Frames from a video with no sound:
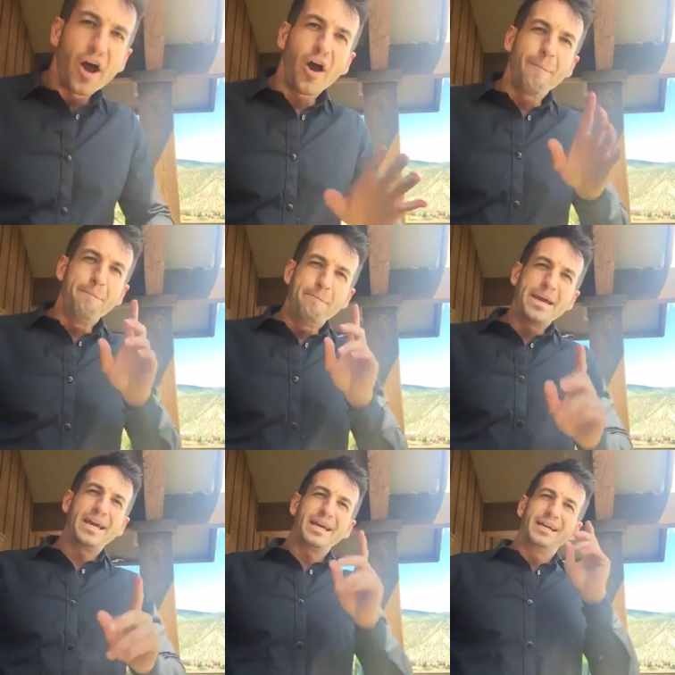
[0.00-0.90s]
a
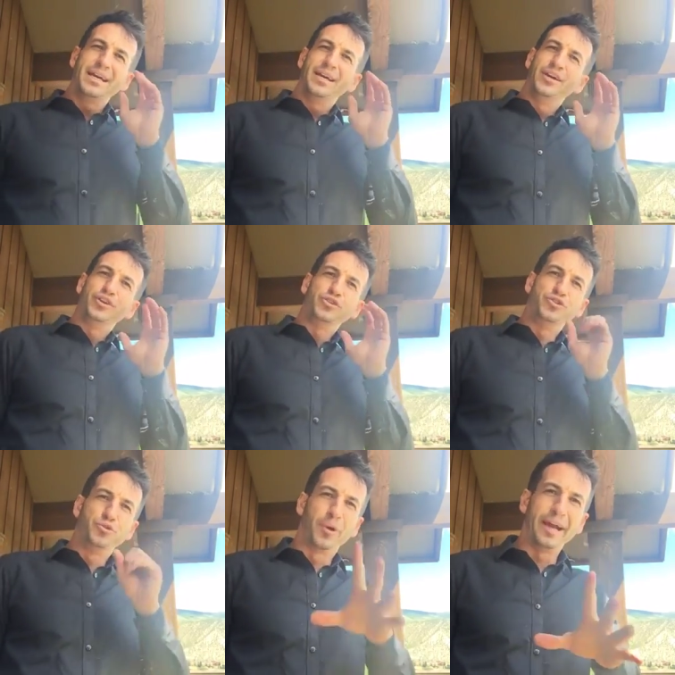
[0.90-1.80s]
big
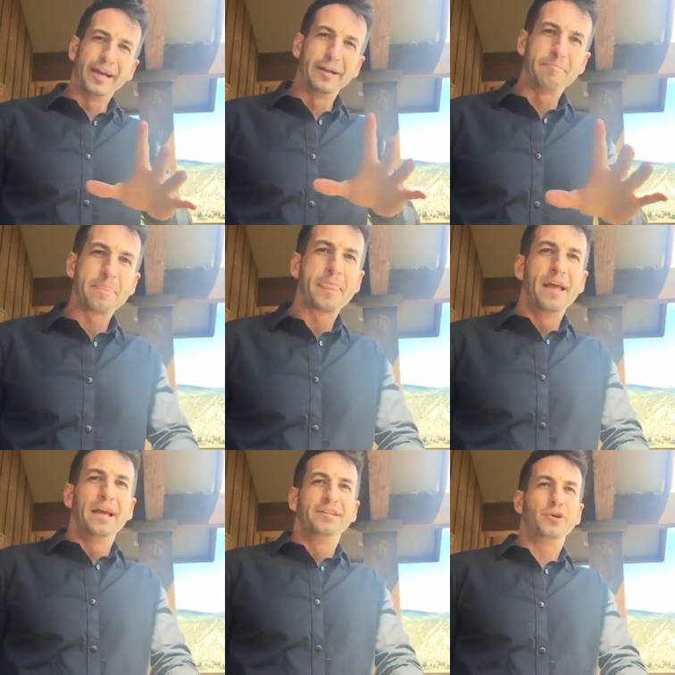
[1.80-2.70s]
dream
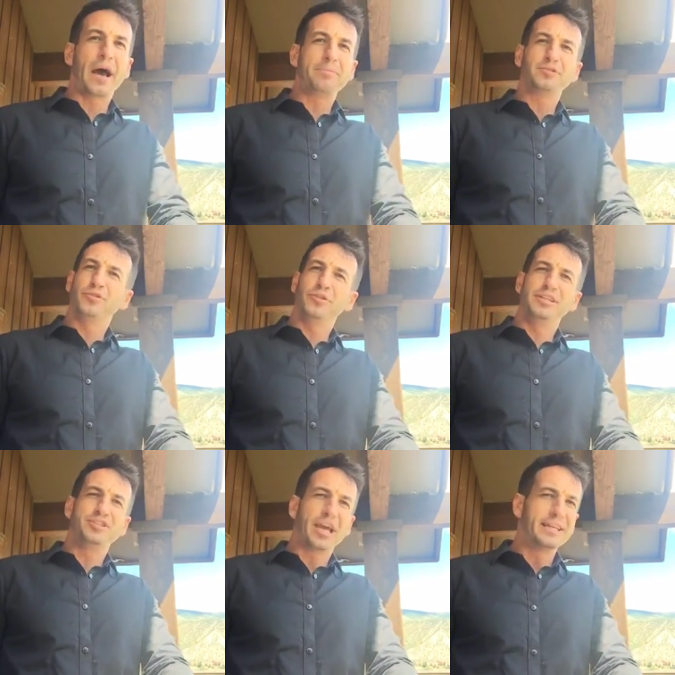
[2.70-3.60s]
to absolutely
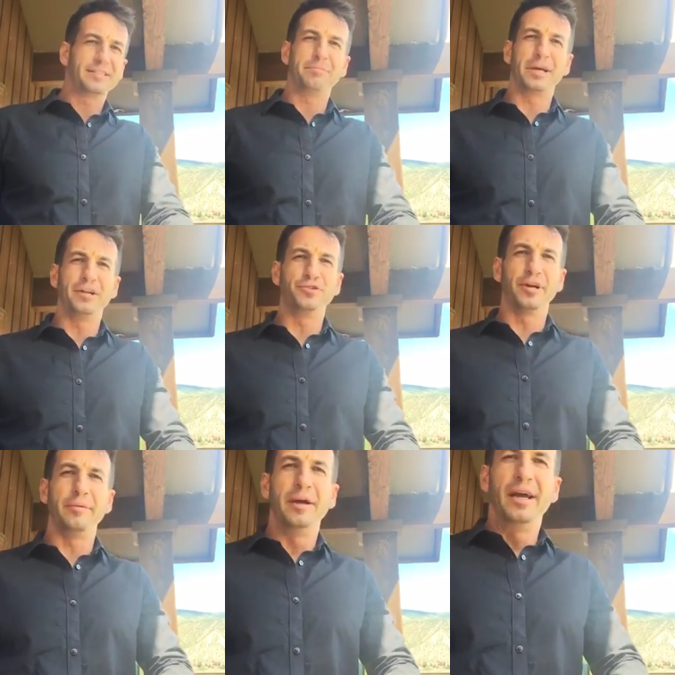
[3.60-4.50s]
chase a big
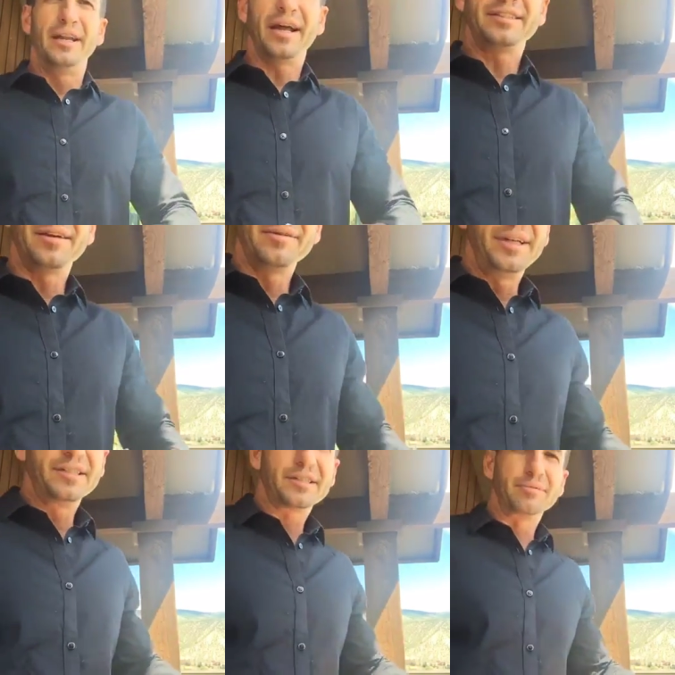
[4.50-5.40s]
dream, not
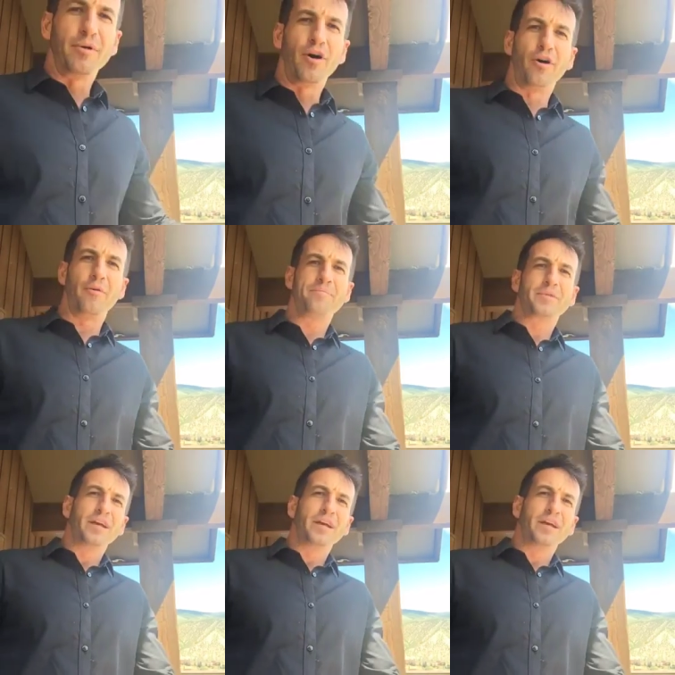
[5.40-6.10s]
something small,